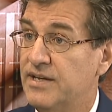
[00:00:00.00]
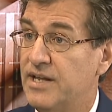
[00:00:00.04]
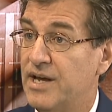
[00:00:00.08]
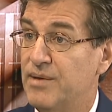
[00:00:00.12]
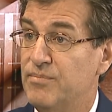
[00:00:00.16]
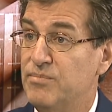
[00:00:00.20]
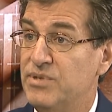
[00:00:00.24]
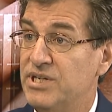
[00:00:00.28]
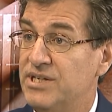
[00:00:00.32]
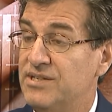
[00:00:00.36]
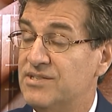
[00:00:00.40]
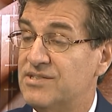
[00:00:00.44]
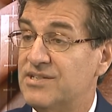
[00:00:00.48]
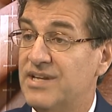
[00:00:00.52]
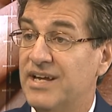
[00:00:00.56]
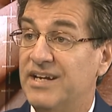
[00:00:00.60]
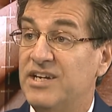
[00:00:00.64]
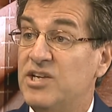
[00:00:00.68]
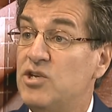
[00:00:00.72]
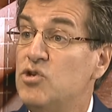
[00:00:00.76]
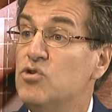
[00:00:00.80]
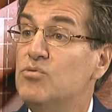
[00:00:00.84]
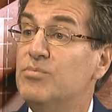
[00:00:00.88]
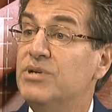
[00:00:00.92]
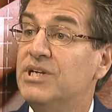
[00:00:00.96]
That means
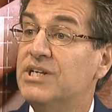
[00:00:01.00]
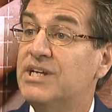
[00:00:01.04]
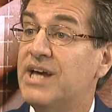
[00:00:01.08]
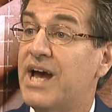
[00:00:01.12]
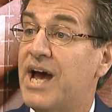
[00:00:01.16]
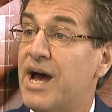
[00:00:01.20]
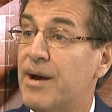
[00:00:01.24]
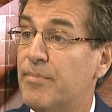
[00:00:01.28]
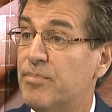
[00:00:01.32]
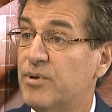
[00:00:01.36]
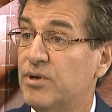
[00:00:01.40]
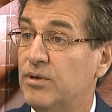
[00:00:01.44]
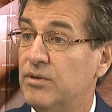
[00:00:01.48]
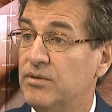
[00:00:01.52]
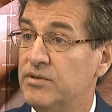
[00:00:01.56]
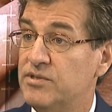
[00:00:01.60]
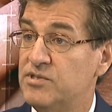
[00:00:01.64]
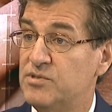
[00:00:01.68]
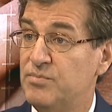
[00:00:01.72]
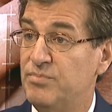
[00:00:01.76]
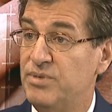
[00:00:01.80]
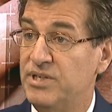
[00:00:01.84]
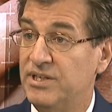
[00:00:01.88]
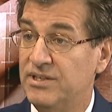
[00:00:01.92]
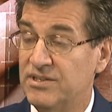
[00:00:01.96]
that human capital
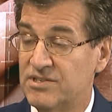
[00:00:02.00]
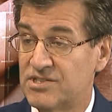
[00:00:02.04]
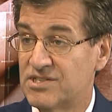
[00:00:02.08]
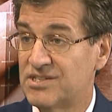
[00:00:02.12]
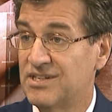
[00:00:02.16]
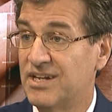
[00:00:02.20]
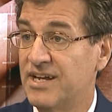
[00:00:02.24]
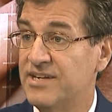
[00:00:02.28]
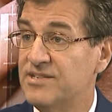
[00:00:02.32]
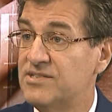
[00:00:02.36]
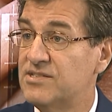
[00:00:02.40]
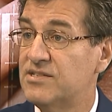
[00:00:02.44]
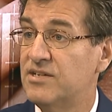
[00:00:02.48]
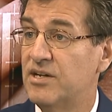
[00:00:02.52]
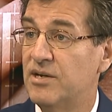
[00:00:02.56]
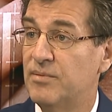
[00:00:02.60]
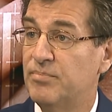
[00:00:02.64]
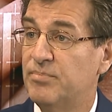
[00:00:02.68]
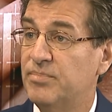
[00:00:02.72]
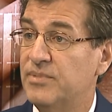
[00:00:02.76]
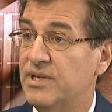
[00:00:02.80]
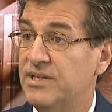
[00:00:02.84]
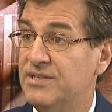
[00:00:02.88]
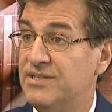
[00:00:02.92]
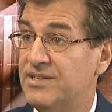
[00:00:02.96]
is being sliced
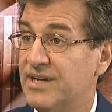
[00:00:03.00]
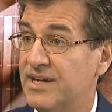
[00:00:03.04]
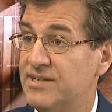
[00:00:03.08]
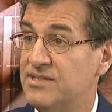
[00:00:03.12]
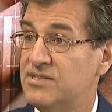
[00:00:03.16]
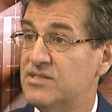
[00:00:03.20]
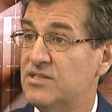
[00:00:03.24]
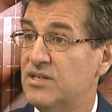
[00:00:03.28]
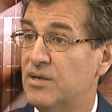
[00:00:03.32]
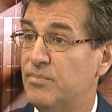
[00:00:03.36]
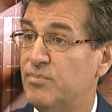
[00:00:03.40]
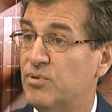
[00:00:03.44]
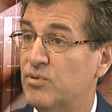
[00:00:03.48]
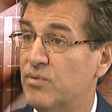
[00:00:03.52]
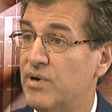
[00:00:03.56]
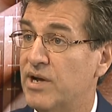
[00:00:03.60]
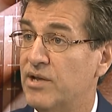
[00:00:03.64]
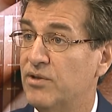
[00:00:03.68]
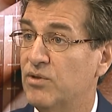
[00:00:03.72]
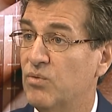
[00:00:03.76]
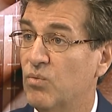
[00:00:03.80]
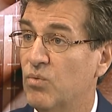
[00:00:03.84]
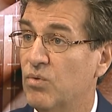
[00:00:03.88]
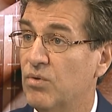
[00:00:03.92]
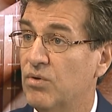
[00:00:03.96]
up and diced up
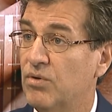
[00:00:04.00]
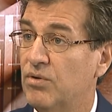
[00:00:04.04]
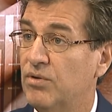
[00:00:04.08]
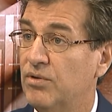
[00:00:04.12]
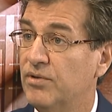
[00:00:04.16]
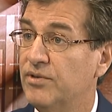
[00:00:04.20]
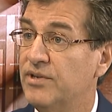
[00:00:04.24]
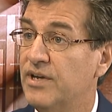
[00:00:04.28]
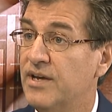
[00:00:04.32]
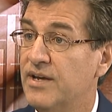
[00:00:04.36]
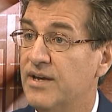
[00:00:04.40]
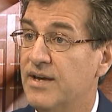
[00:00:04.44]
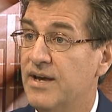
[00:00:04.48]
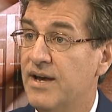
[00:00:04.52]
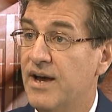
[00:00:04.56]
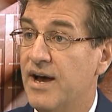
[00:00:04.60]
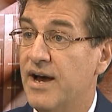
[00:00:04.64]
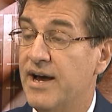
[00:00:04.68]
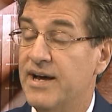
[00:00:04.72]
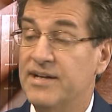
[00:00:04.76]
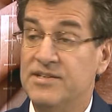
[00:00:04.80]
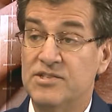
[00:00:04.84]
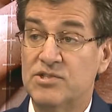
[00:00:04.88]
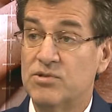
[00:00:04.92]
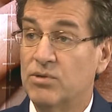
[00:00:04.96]
around the world.
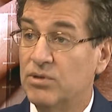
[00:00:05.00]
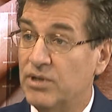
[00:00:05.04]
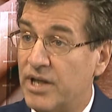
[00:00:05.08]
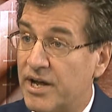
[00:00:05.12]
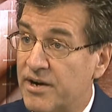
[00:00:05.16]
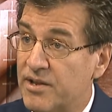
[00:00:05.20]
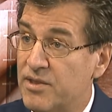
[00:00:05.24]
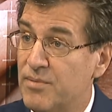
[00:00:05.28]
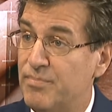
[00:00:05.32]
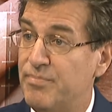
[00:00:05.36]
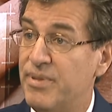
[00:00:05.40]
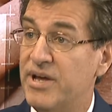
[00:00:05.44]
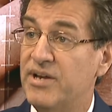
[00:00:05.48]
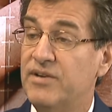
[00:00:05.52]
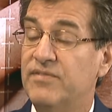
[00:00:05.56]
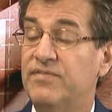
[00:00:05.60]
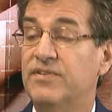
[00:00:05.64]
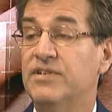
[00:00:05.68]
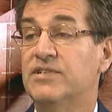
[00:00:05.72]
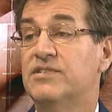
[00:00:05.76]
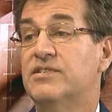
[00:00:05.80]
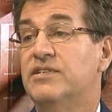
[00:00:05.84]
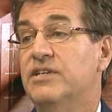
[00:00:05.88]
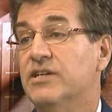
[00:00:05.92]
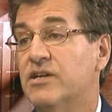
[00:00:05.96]
And so a lot of the
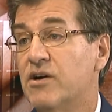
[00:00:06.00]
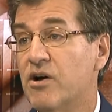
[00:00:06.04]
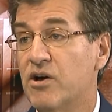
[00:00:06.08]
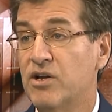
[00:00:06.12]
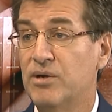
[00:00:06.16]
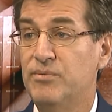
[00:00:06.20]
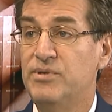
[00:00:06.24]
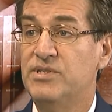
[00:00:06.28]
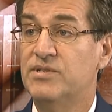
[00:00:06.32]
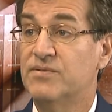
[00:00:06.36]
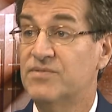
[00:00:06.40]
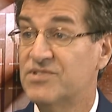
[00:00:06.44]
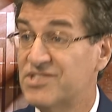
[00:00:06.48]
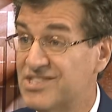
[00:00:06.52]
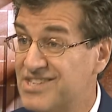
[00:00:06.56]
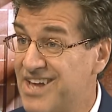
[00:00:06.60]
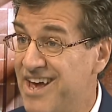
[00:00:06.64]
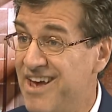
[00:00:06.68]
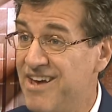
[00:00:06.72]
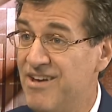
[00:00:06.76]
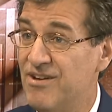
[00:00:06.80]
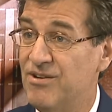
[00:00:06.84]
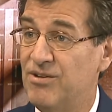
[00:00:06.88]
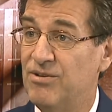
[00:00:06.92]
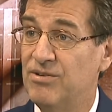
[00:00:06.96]
benefits, the economies of
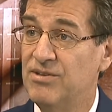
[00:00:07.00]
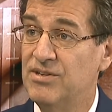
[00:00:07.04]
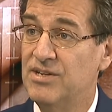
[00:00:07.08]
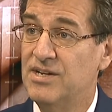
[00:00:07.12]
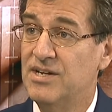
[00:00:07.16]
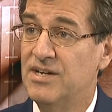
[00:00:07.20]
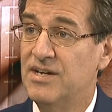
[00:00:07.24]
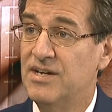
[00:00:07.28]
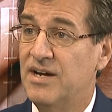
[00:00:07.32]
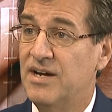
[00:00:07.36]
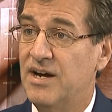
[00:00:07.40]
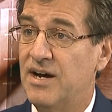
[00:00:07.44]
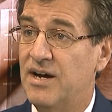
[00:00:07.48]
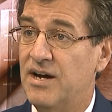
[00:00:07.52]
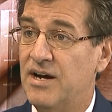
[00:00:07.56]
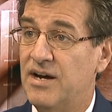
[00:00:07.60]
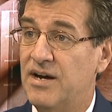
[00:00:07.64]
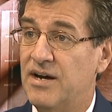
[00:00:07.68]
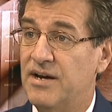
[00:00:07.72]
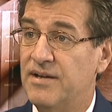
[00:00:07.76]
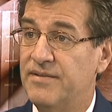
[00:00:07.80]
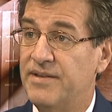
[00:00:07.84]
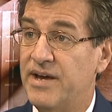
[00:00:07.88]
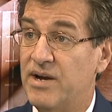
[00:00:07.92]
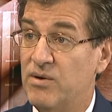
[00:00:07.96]
scale
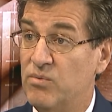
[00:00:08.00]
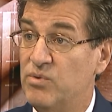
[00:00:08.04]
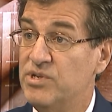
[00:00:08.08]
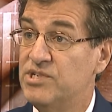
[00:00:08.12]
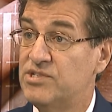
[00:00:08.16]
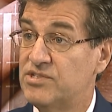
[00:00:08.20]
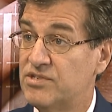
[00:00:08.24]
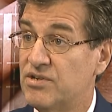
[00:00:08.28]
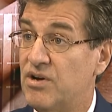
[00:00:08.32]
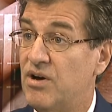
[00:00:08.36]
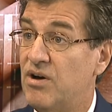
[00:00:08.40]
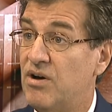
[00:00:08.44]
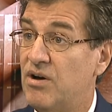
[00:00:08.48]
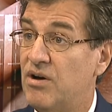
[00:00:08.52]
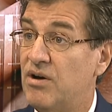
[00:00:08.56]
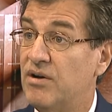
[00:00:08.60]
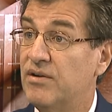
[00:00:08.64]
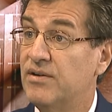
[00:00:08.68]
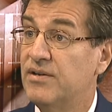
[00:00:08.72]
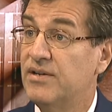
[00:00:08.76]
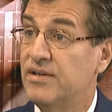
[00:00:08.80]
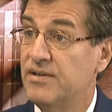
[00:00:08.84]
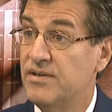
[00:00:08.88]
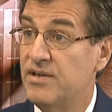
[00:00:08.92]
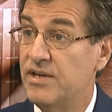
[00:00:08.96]
that we
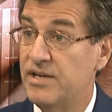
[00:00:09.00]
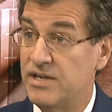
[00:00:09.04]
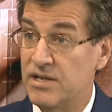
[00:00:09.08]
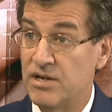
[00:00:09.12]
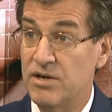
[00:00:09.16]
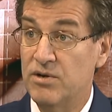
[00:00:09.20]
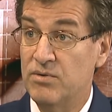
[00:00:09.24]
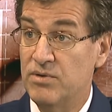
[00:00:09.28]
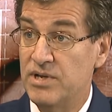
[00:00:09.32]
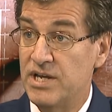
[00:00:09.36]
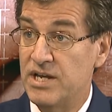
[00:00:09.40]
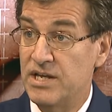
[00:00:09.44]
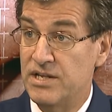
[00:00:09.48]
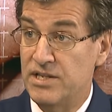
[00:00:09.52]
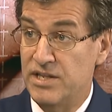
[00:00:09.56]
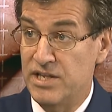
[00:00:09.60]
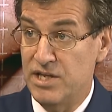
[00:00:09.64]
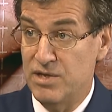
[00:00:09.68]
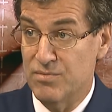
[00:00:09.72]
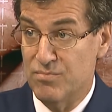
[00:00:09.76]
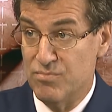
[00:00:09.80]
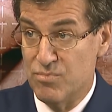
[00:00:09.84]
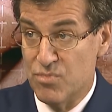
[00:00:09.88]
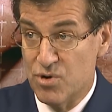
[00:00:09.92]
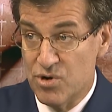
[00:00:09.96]
saw in
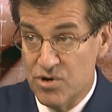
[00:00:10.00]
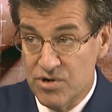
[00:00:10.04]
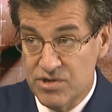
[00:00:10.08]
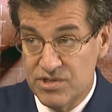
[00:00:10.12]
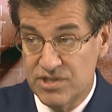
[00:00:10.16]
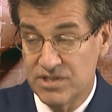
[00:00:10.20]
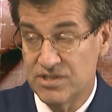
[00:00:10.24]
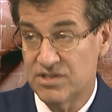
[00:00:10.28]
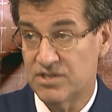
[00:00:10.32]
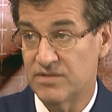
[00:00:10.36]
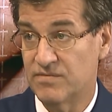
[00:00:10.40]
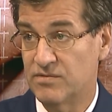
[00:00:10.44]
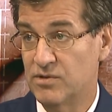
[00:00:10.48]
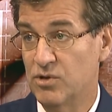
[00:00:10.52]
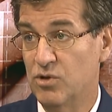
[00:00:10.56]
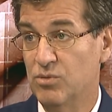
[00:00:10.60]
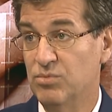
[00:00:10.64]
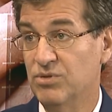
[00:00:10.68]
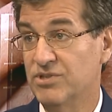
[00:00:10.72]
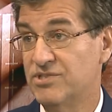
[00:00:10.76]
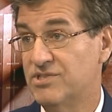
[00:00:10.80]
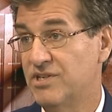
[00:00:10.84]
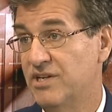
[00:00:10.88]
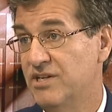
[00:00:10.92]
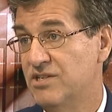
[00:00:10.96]
the emergence of
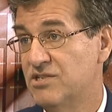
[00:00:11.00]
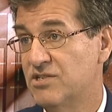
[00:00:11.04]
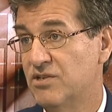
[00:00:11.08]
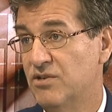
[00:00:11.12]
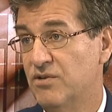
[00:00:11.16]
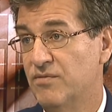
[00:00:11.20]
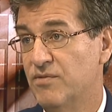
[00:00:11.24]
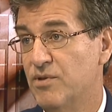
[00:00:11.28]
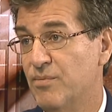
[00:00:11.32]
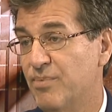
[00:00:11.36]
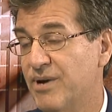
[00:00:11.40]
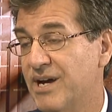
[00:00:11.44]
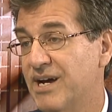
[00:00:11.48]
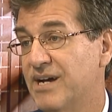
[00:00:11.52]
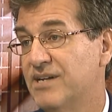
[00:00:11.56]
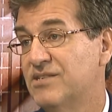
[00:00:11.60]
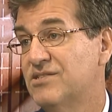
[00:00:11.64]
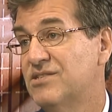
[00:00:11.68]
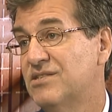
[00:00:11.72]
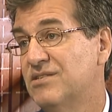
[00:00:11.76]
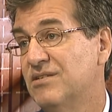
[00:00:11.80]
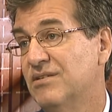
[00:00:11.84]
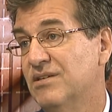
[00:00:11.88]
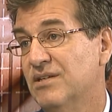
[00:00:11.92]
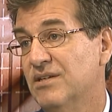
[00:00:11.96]
globalization over the
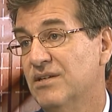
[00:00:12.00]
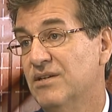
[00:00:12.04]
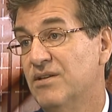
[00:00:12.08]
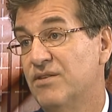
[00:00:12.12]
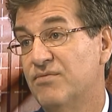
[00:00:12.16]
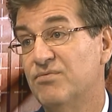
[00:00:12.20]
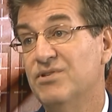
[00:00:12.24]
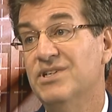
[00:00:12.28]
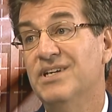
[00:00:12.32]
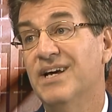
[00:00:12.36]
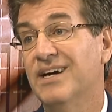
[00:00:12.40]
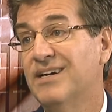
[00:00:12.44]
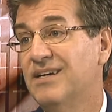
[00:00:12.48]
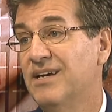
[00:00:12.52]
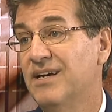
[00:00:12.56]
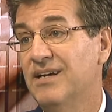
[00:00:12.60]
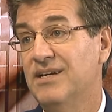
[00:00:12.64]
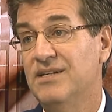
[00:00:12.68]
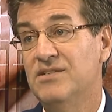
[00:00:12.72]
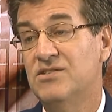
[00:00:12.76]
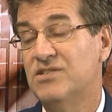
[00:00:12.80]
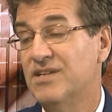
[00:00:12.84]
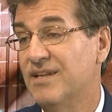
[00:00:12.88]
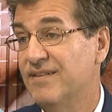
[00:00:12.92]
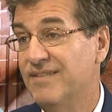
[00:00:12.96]
past 3
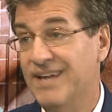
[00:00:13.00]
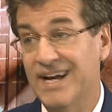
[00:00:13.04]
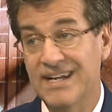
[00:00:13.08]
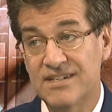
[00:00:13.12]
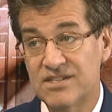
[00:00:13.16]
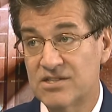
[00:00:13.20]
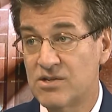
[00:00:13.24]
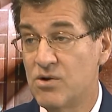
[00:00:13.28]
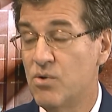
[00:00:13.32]
decades, that's